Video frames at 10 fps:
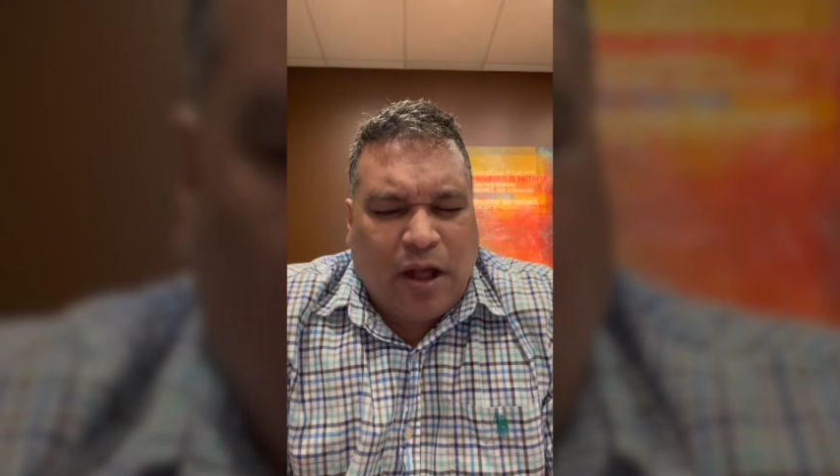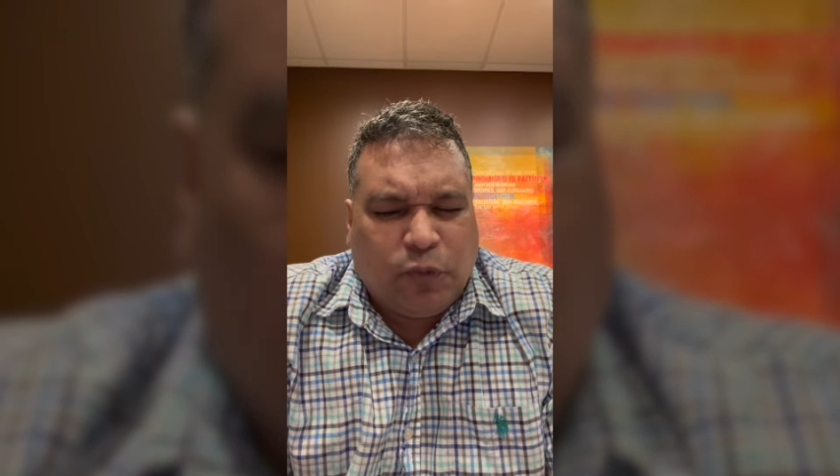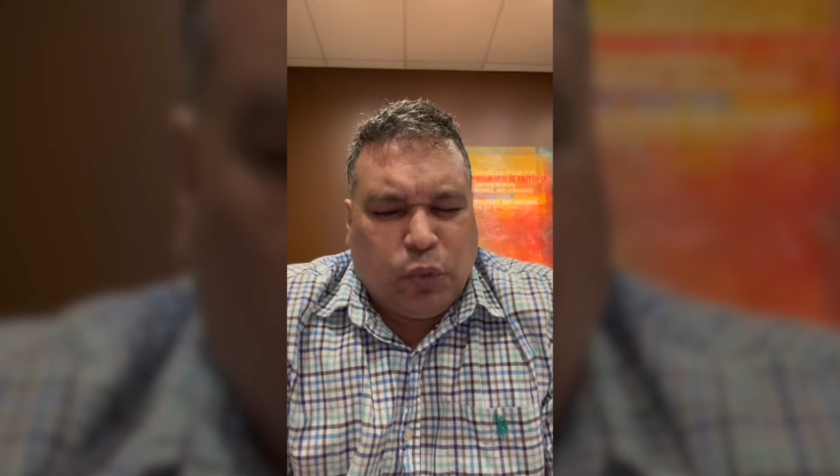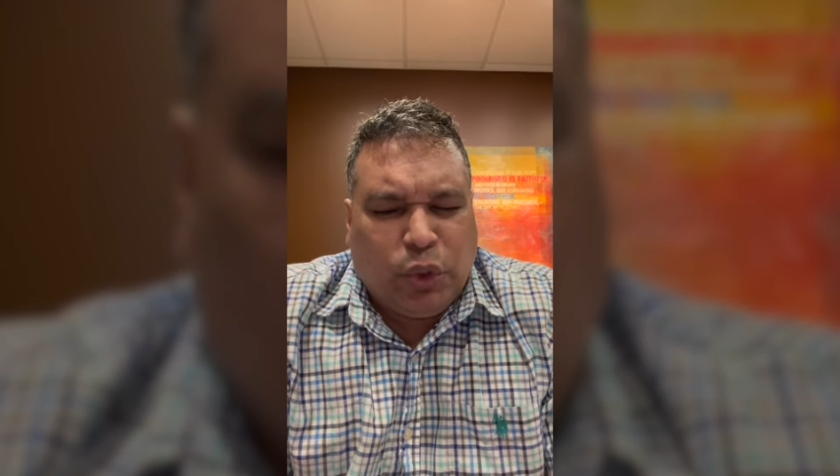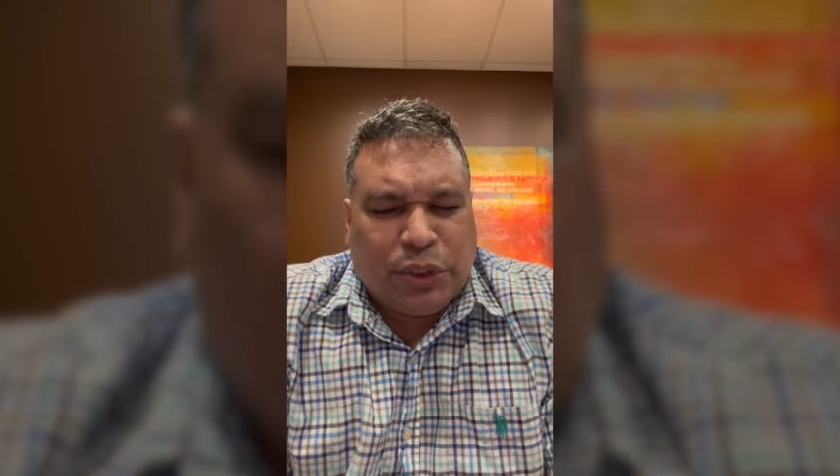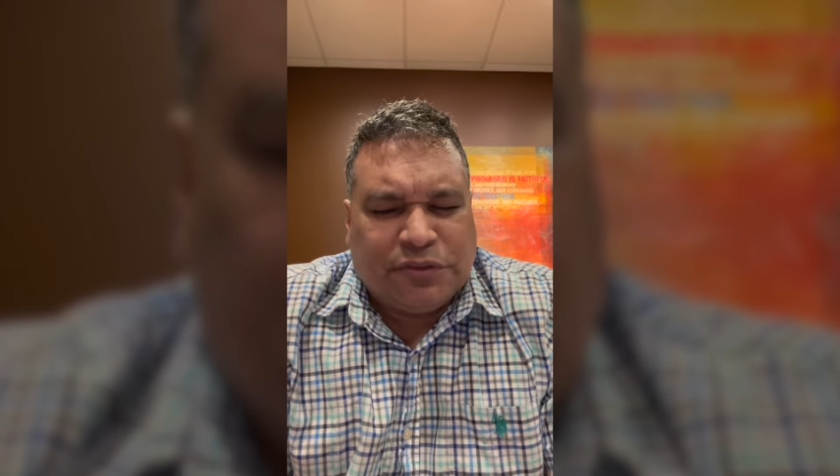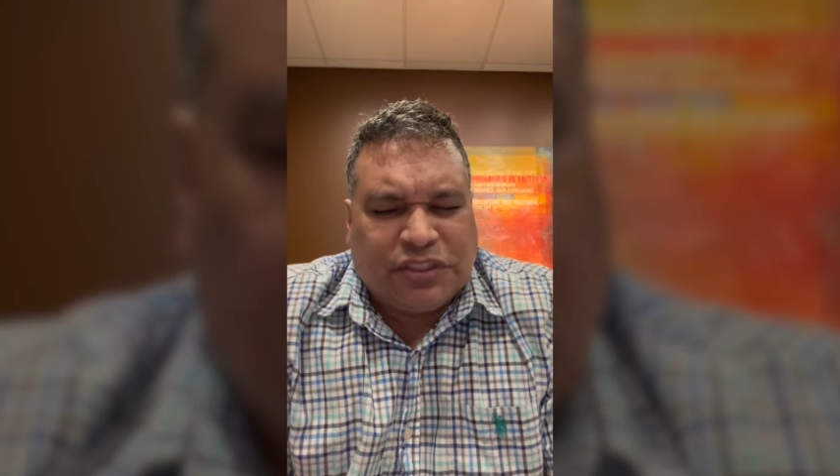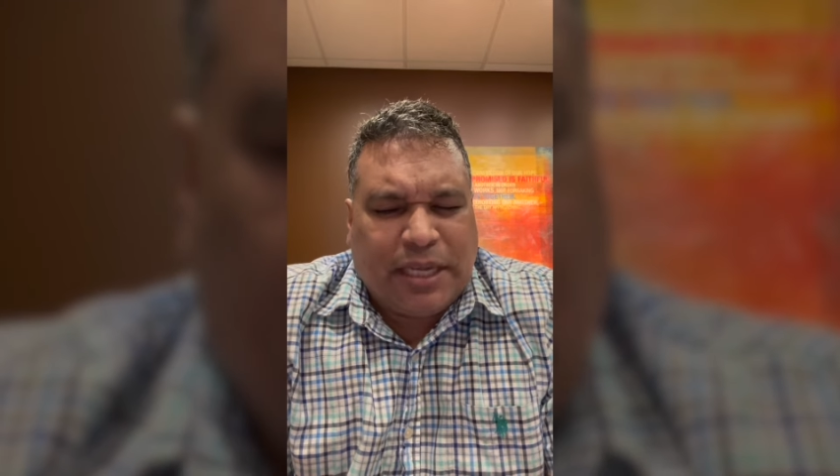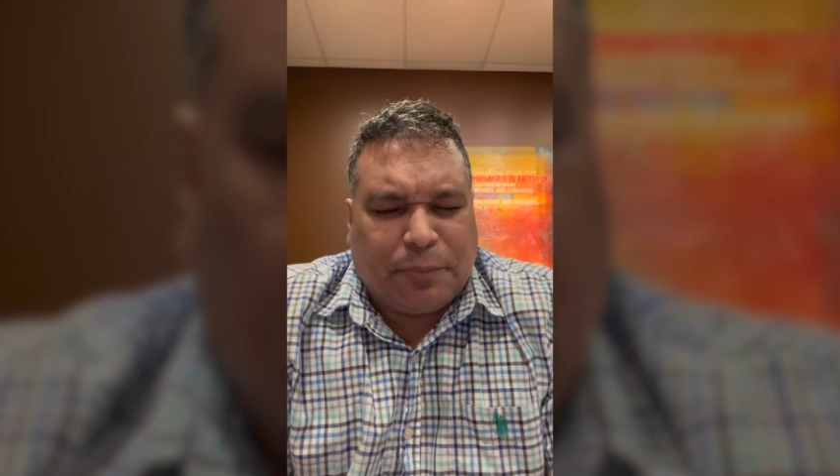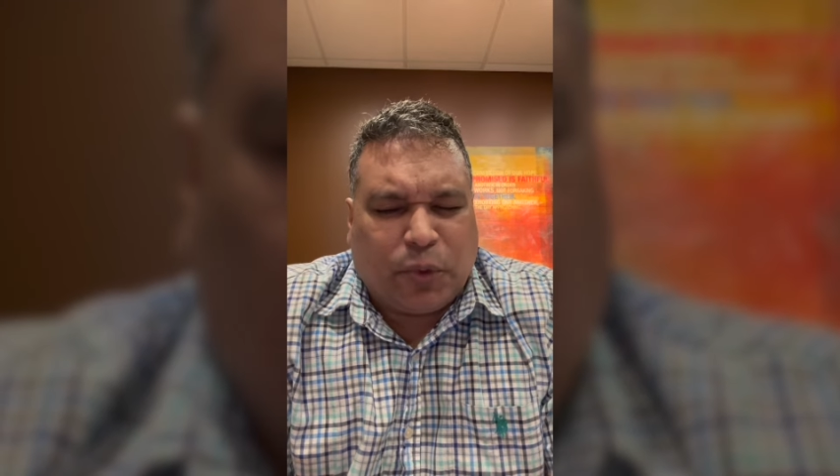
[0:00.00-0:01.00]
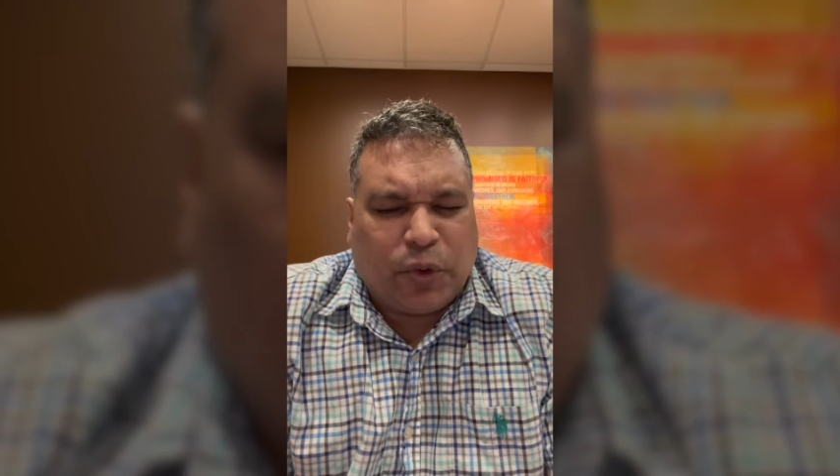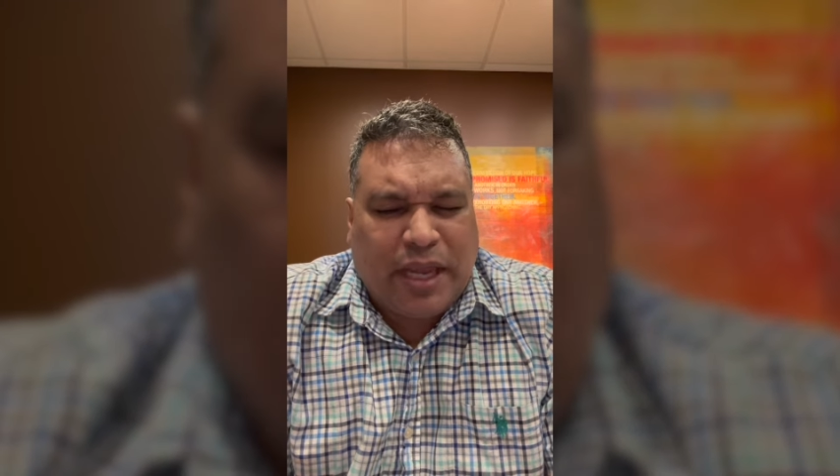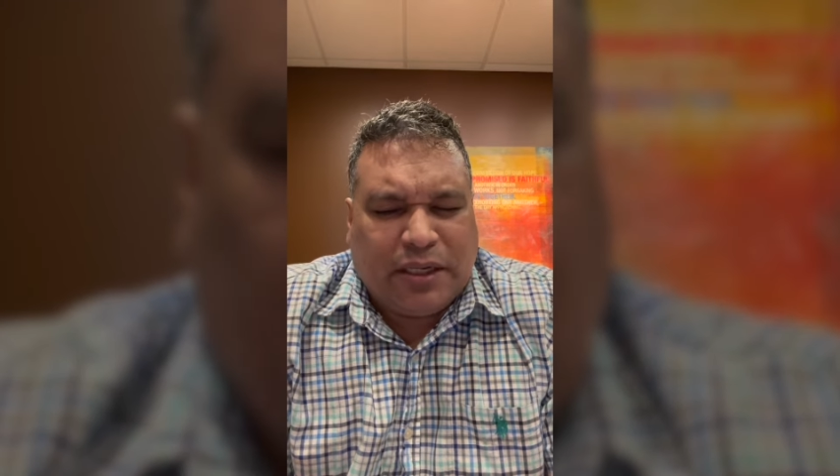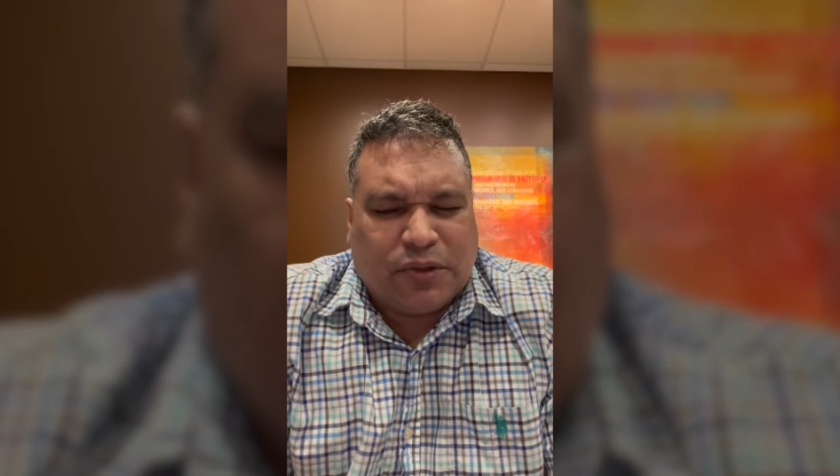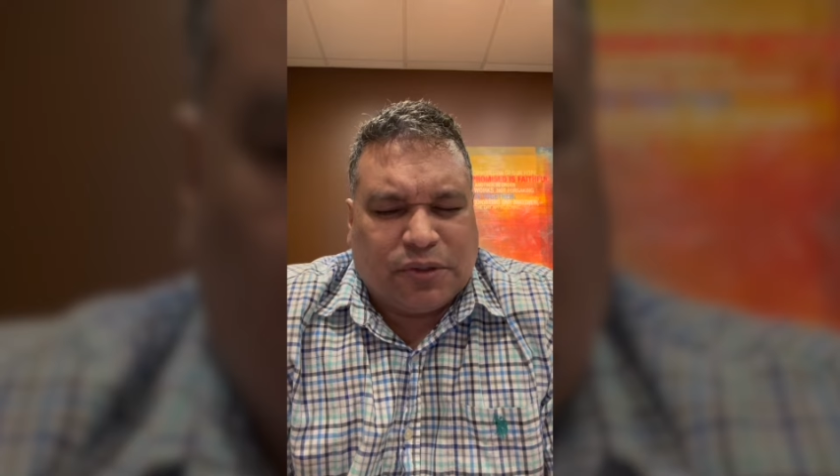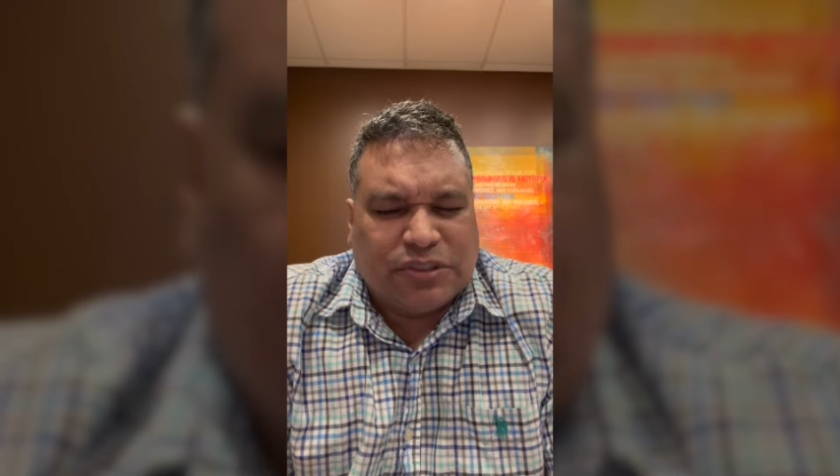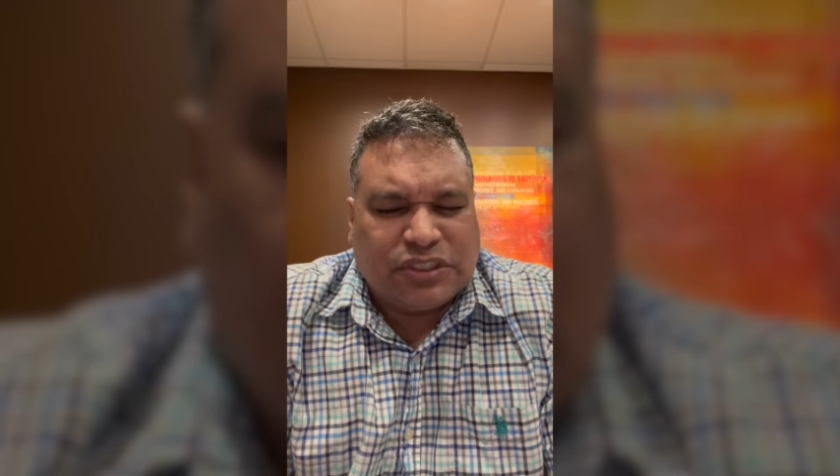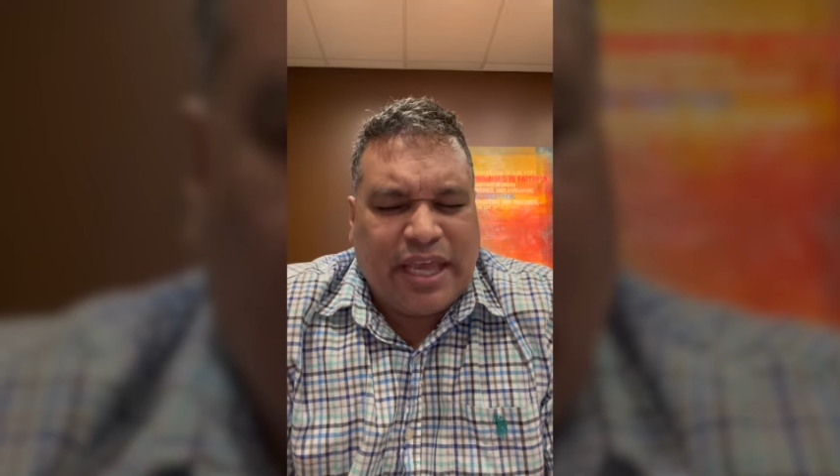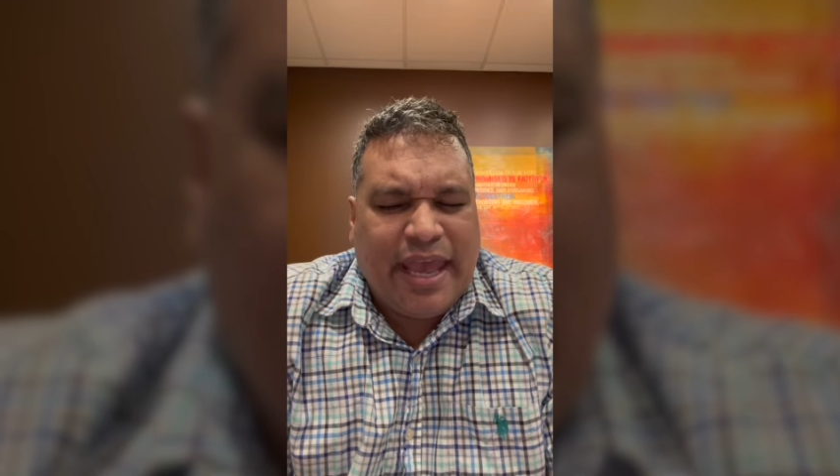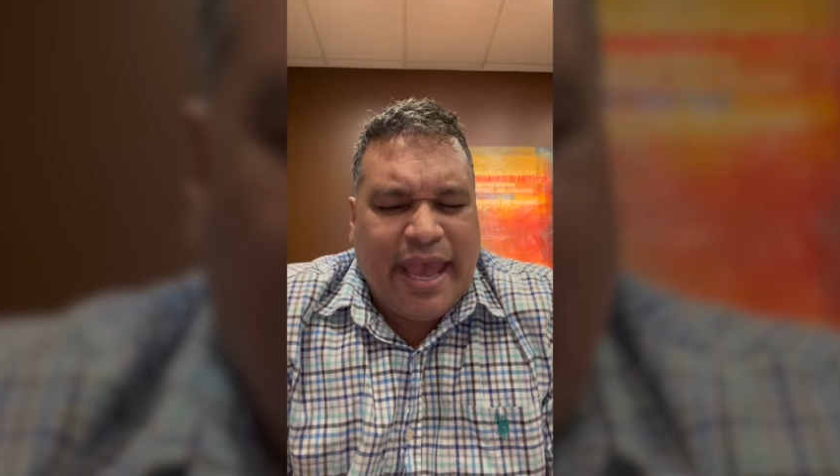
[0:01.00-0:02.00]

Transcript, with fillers: off wolves and predators,